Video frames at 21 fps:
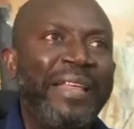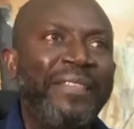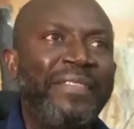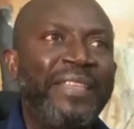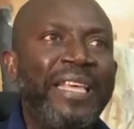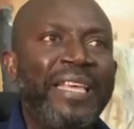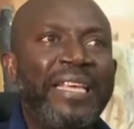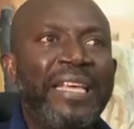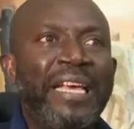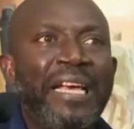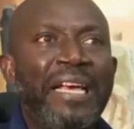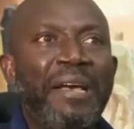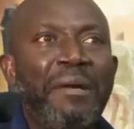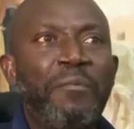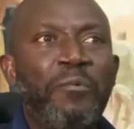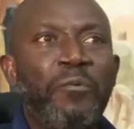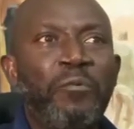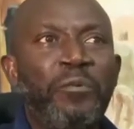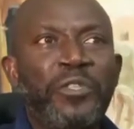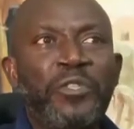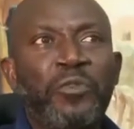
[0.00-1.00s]
think
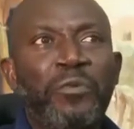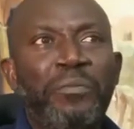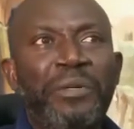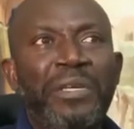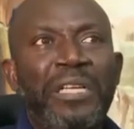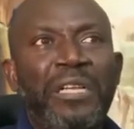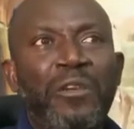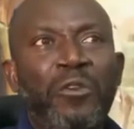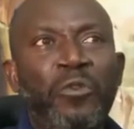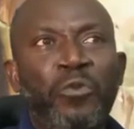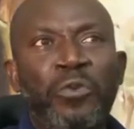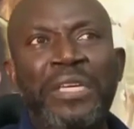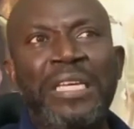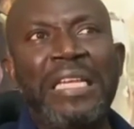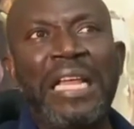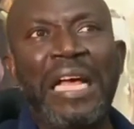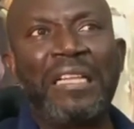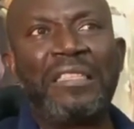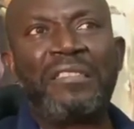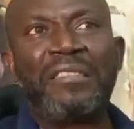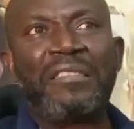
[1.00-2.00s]
we should be
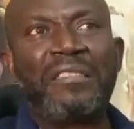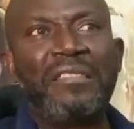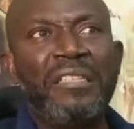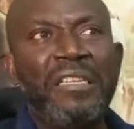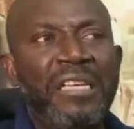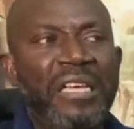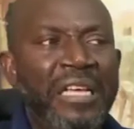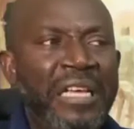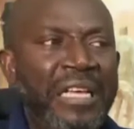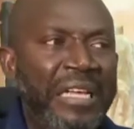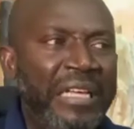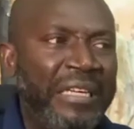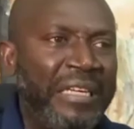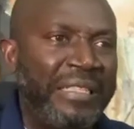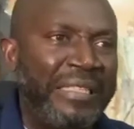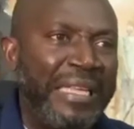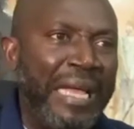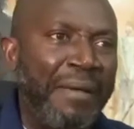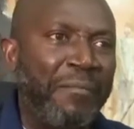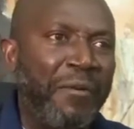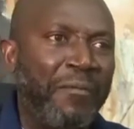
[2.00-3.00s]
looking at
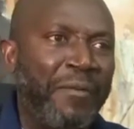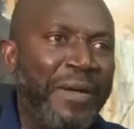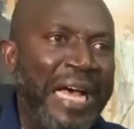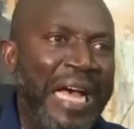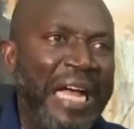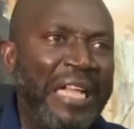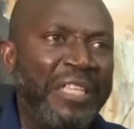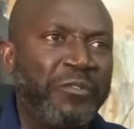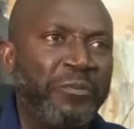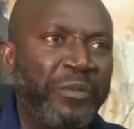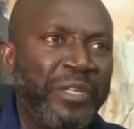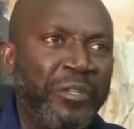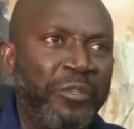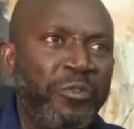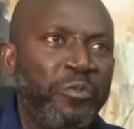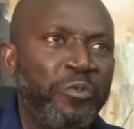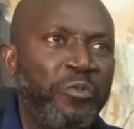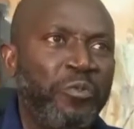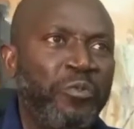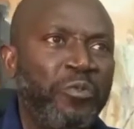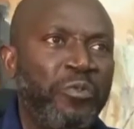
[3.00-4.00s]
the type of art we
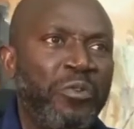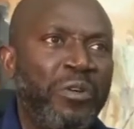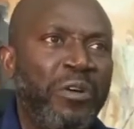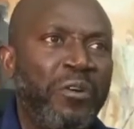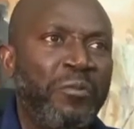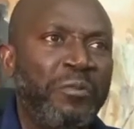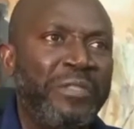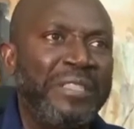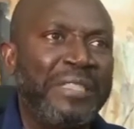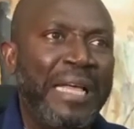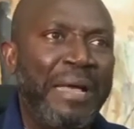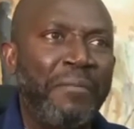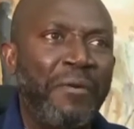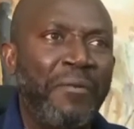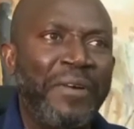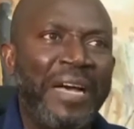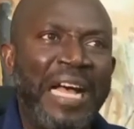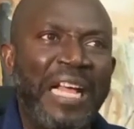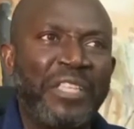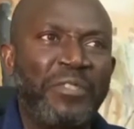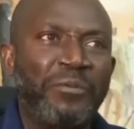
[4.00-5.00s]
do or the type
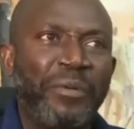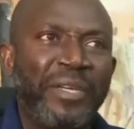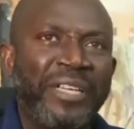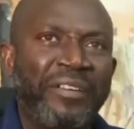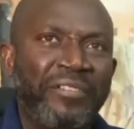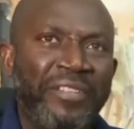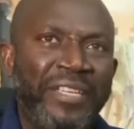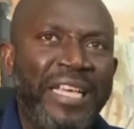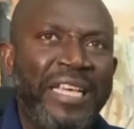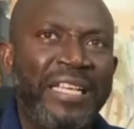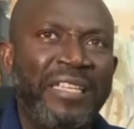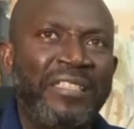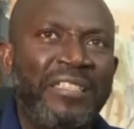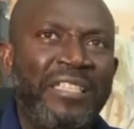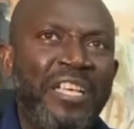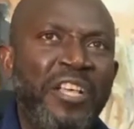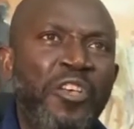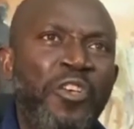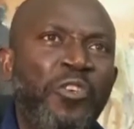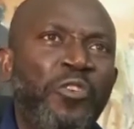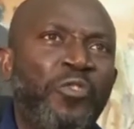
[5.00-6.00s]
of art we create
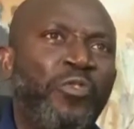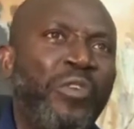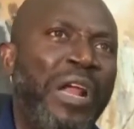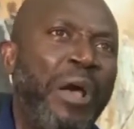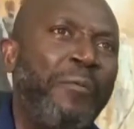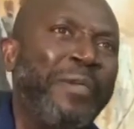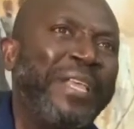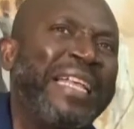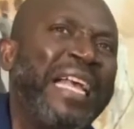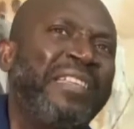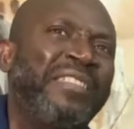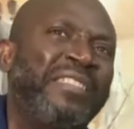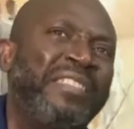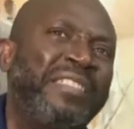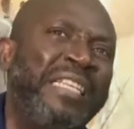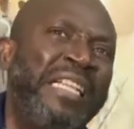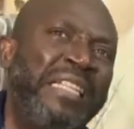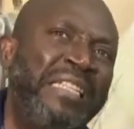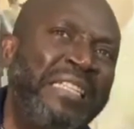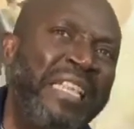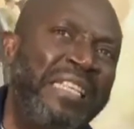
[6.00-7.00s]
so that we can
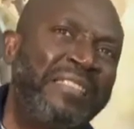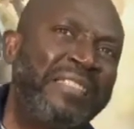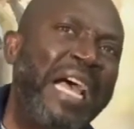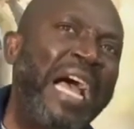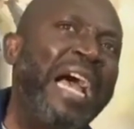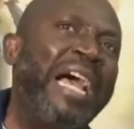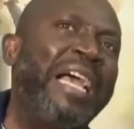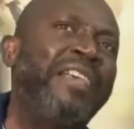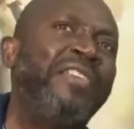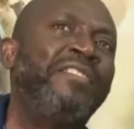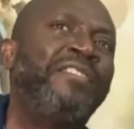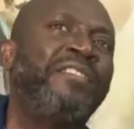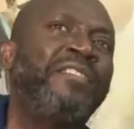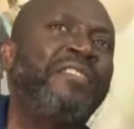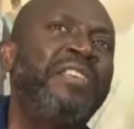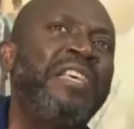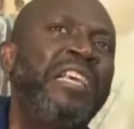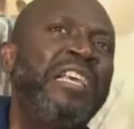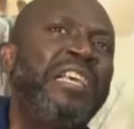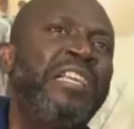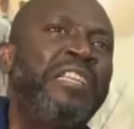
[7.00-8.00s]

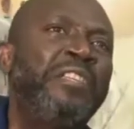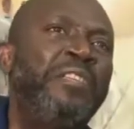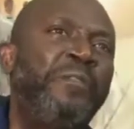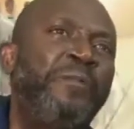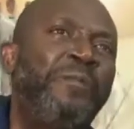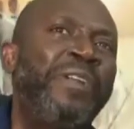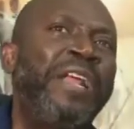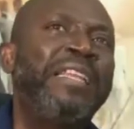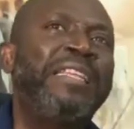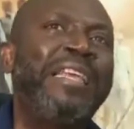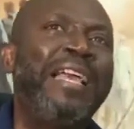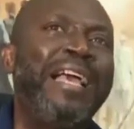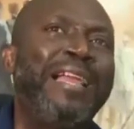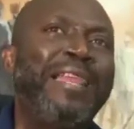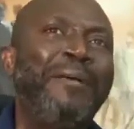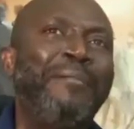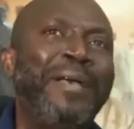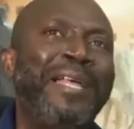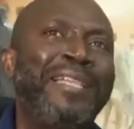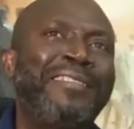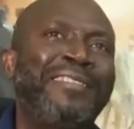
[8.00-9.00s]
synthesize different
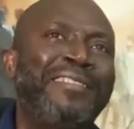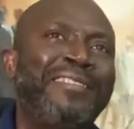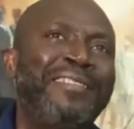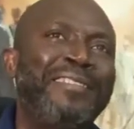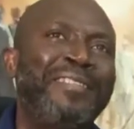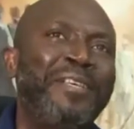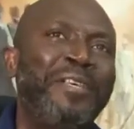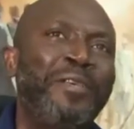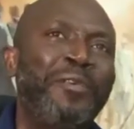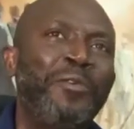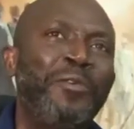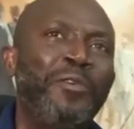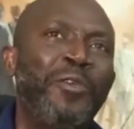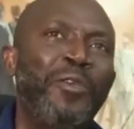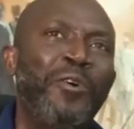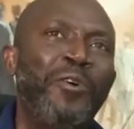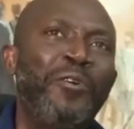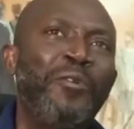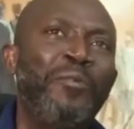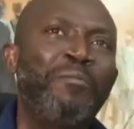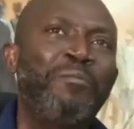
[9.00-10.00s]
elements, you
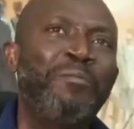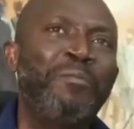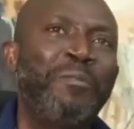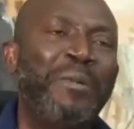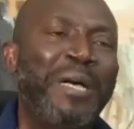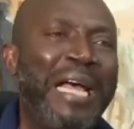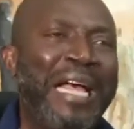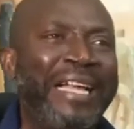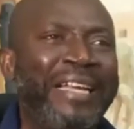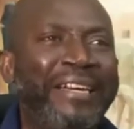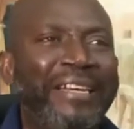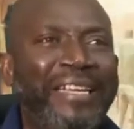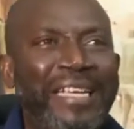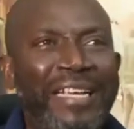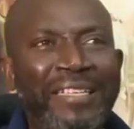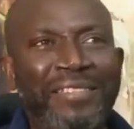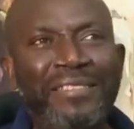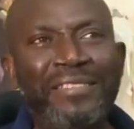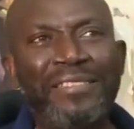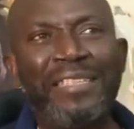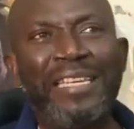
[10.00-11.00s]
know, and
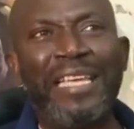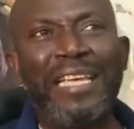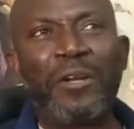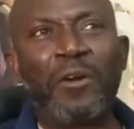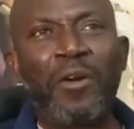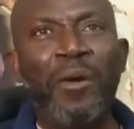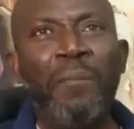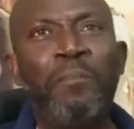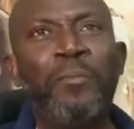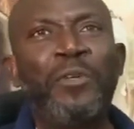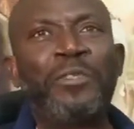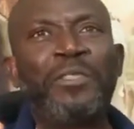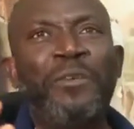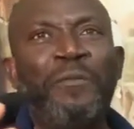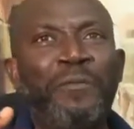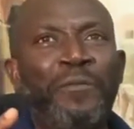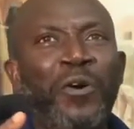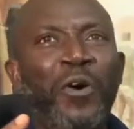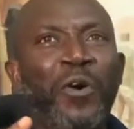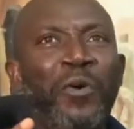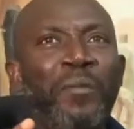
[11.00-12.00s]
create a composite
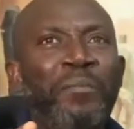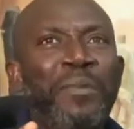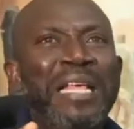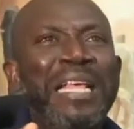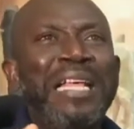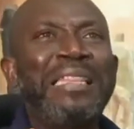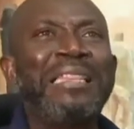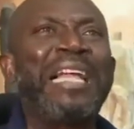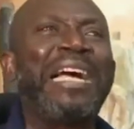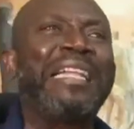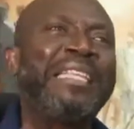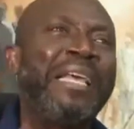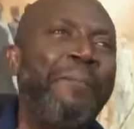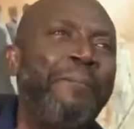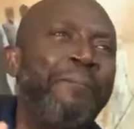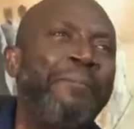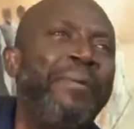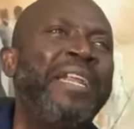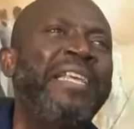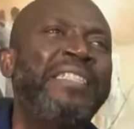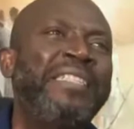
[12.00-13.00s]
form that
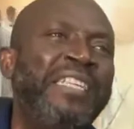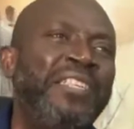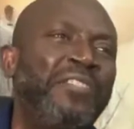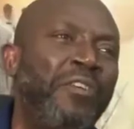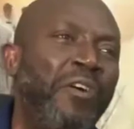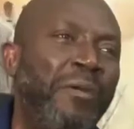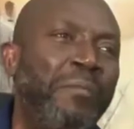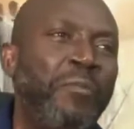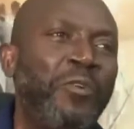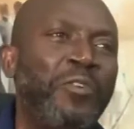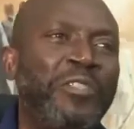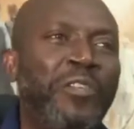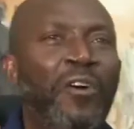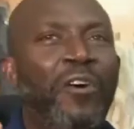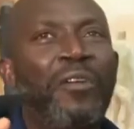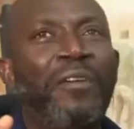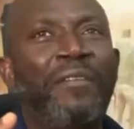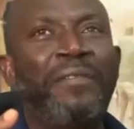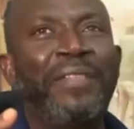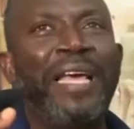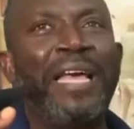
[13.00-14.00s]
embraces almost
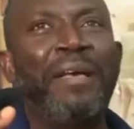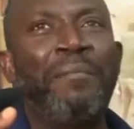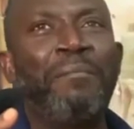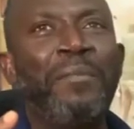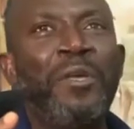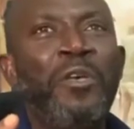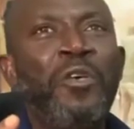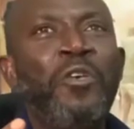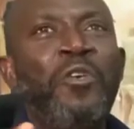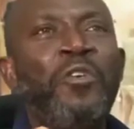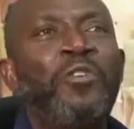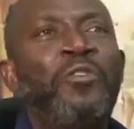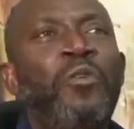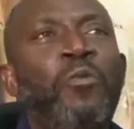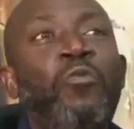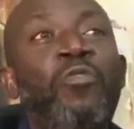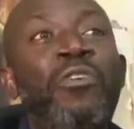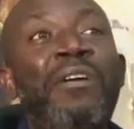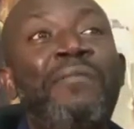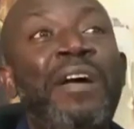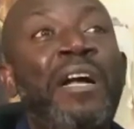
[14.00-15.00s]
all of them. So
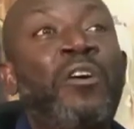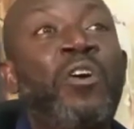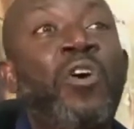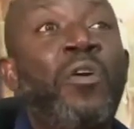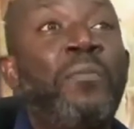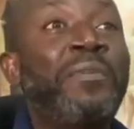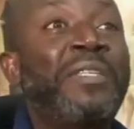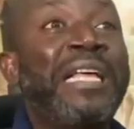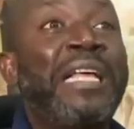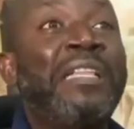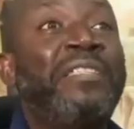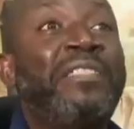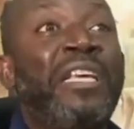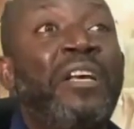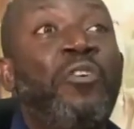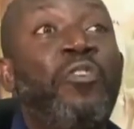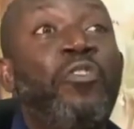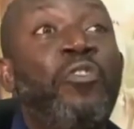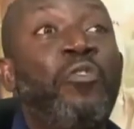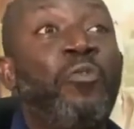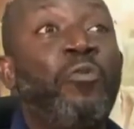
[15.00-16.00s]
whoever comes can say,
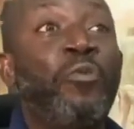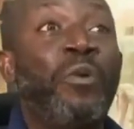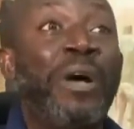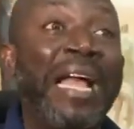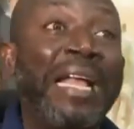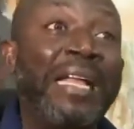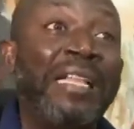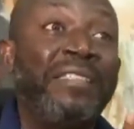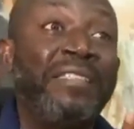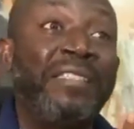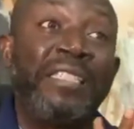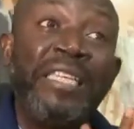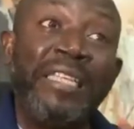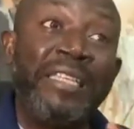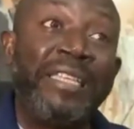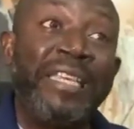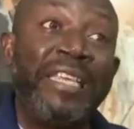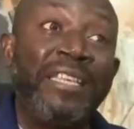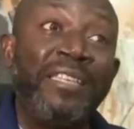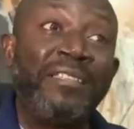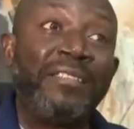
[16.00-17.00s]
oh, I can see
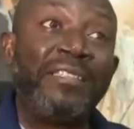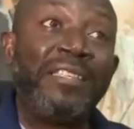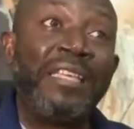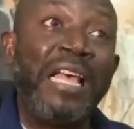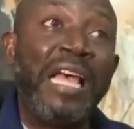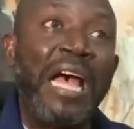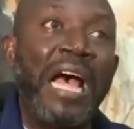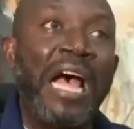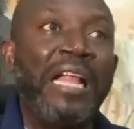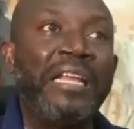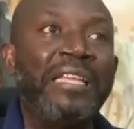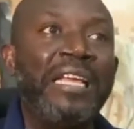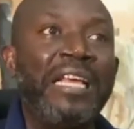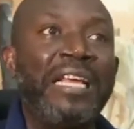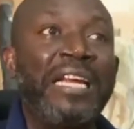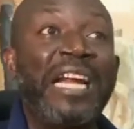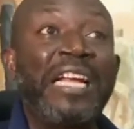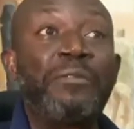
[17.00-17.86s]
this, and then